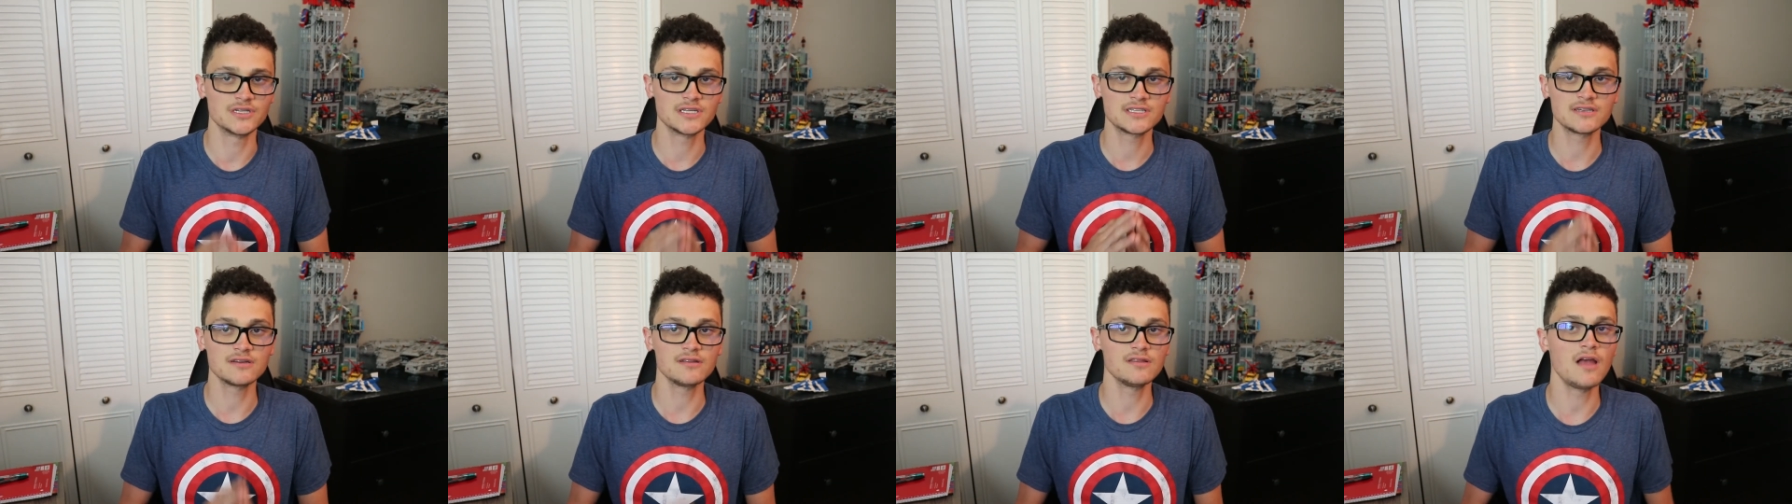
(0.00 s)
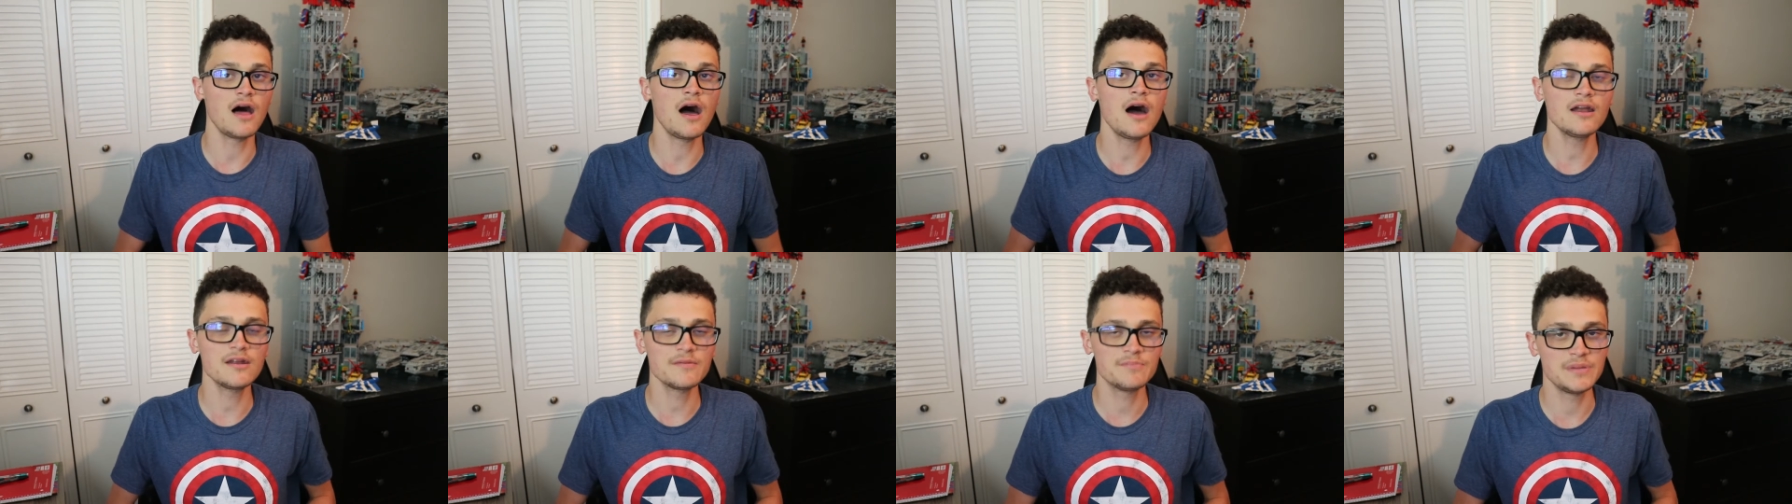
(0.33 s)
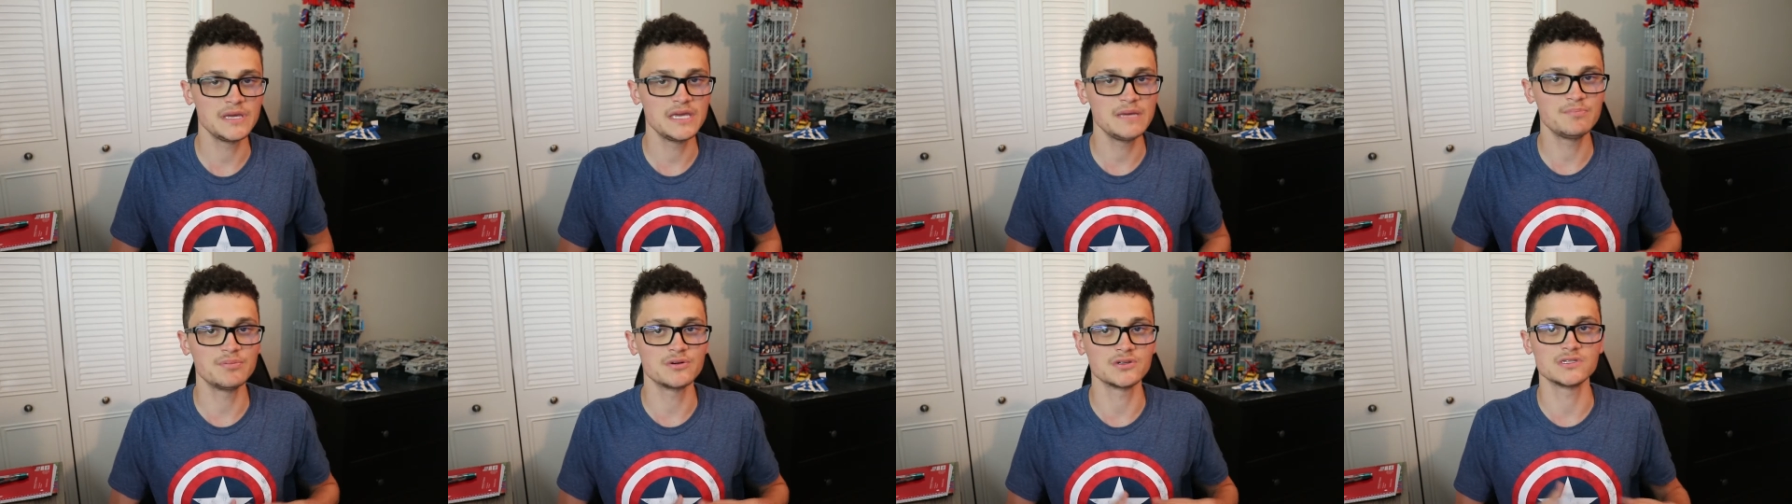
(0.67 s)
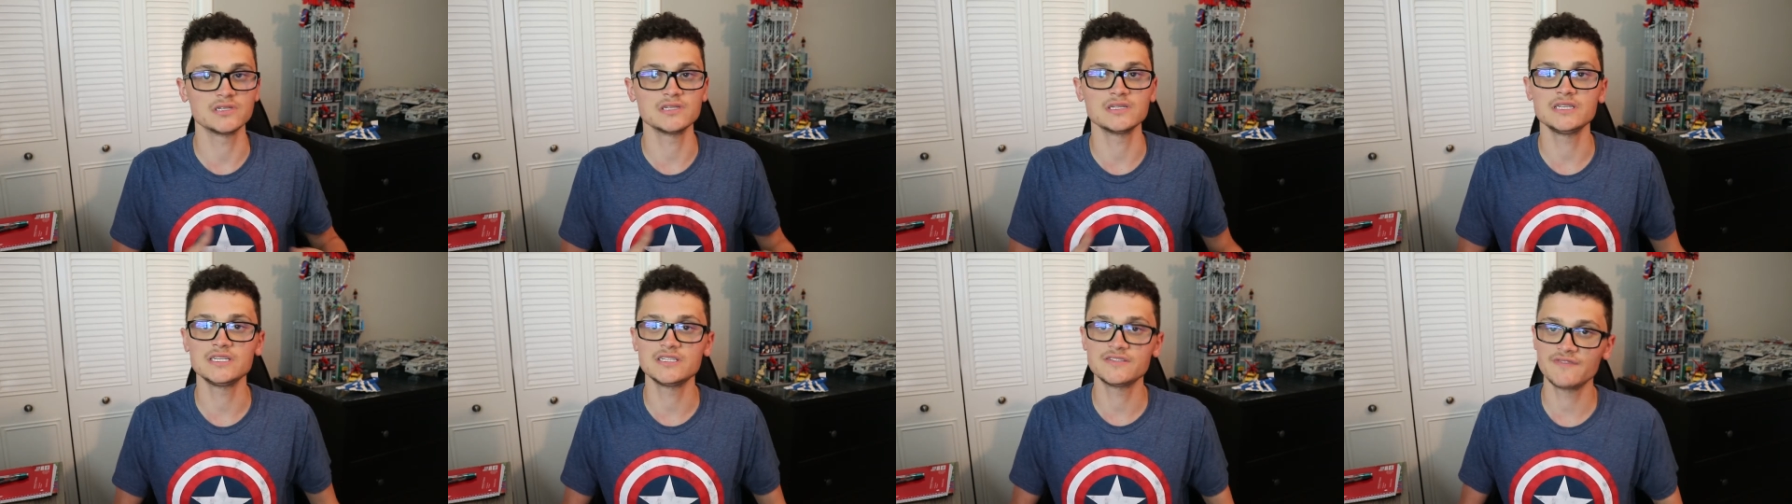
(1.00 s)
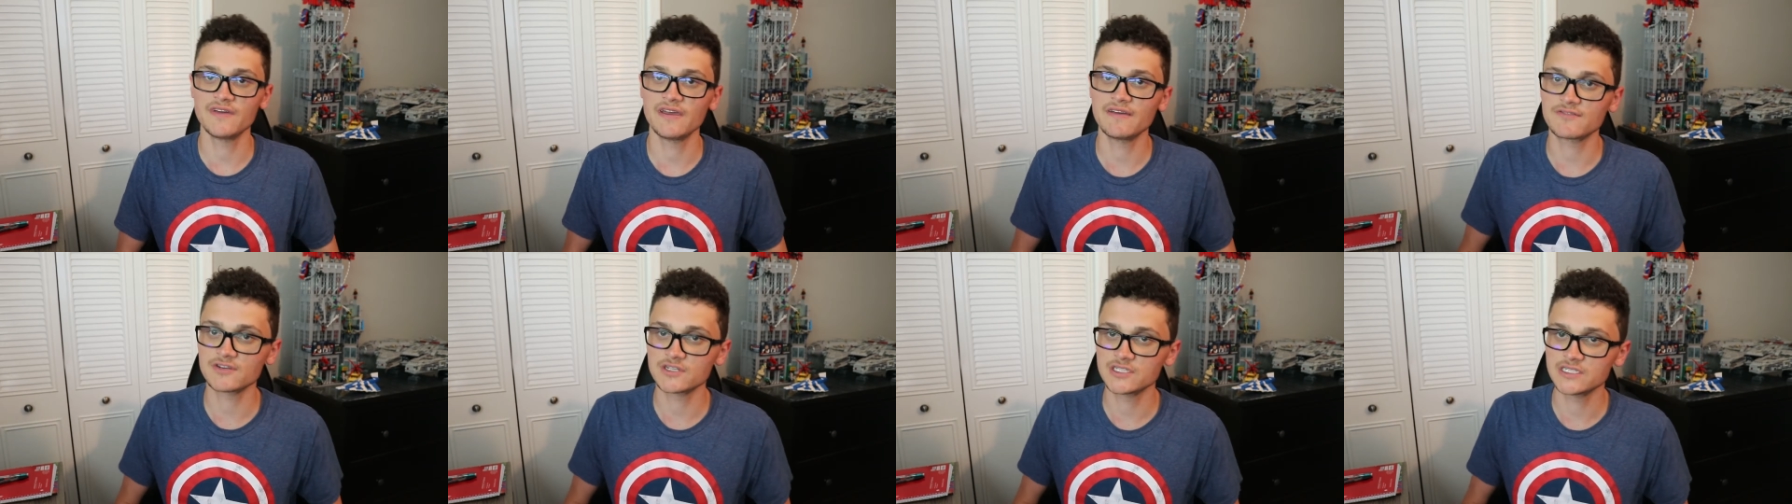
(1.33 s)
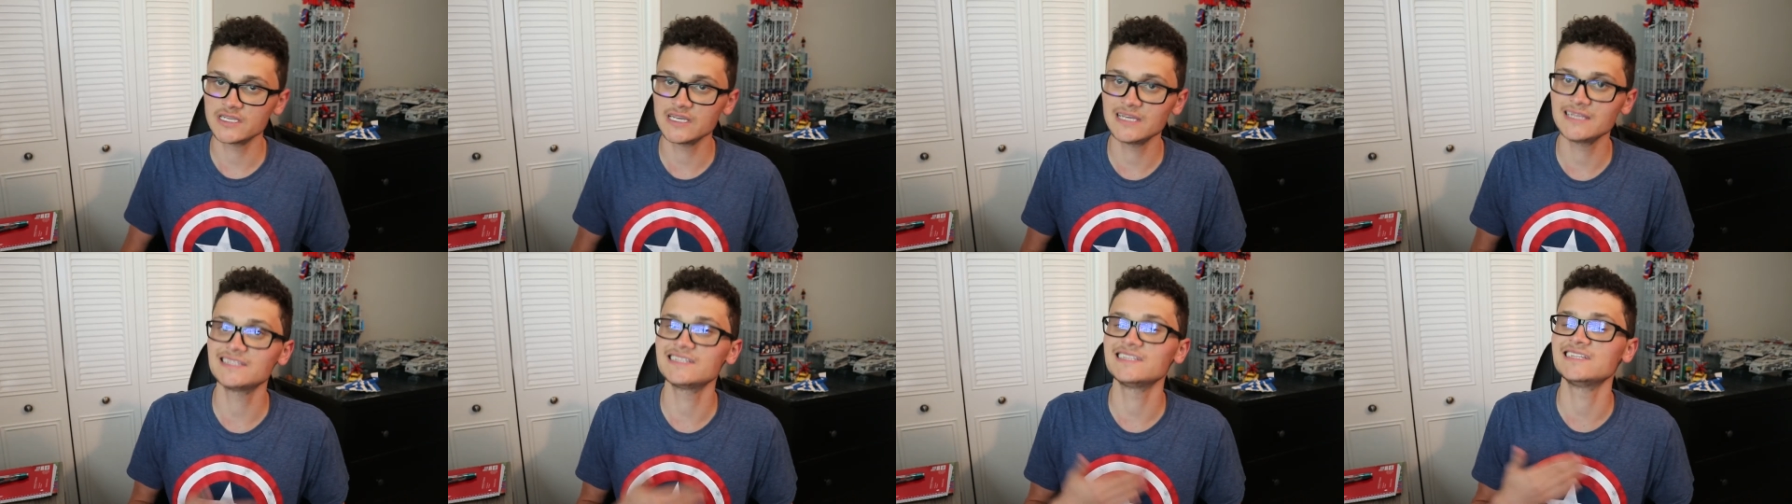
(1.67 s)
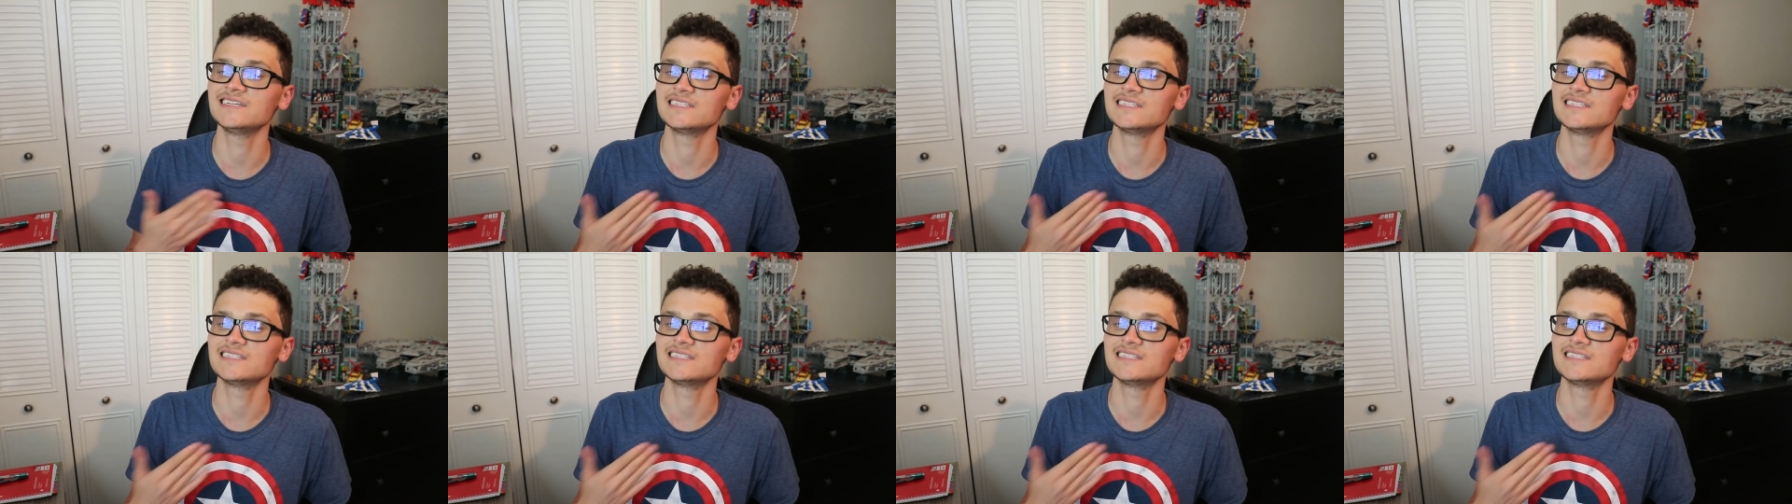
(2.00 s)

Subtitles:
It's a lot of people's least favorite season.